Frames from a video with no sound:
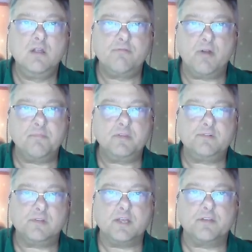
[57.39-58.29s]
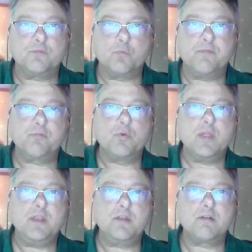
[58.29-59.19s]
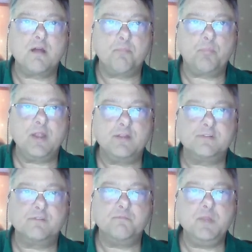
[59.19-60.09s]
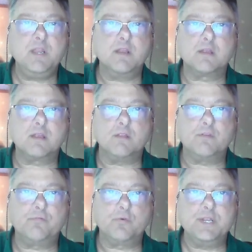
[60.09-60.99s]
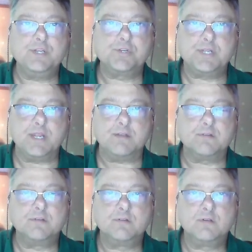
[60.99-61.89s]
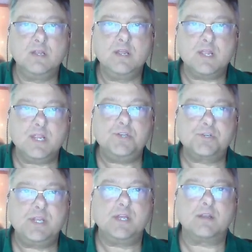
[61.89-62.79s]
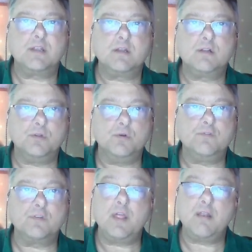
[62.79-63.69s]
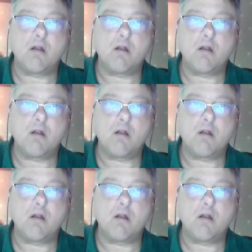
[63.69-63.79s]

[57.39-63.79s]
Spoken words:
From this list, we have created comprehensive media kits for each date. Each kit includes an